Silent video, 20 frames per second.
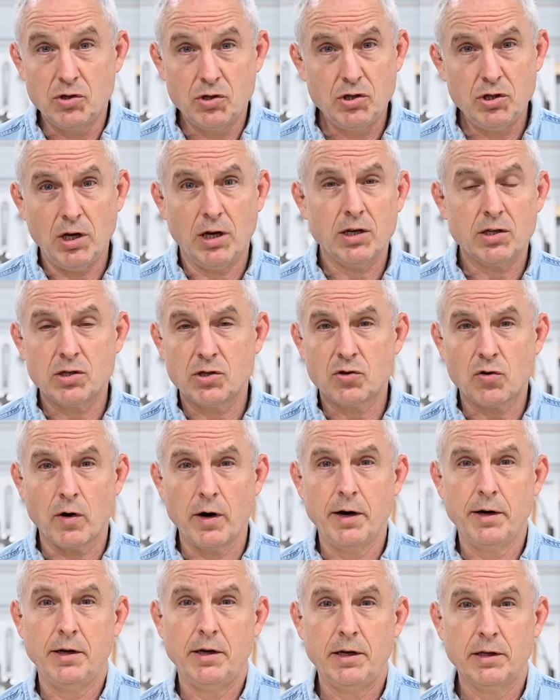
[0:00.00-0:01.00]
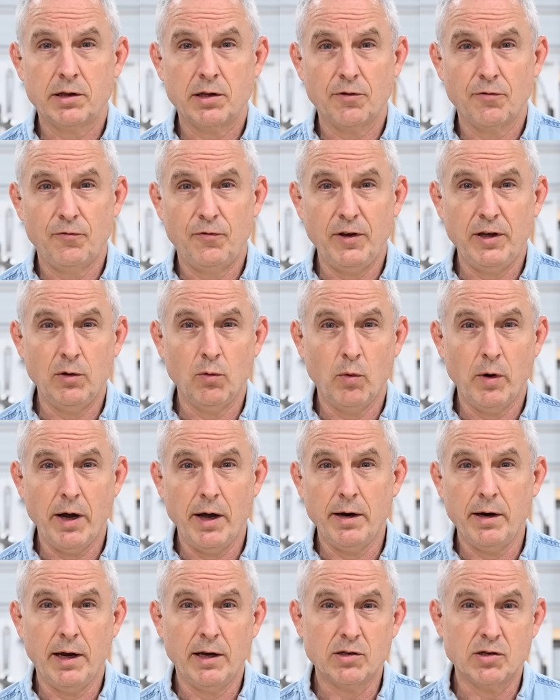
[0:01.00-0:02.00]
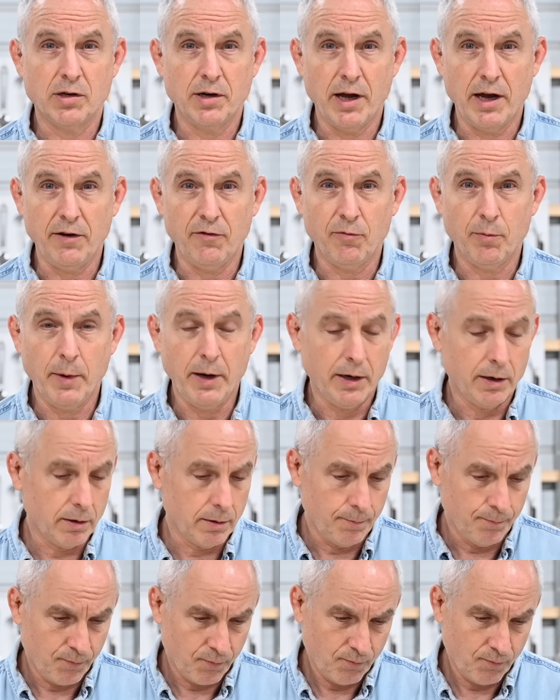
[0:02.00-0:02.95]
just trying to get their feet wet as a knife maker?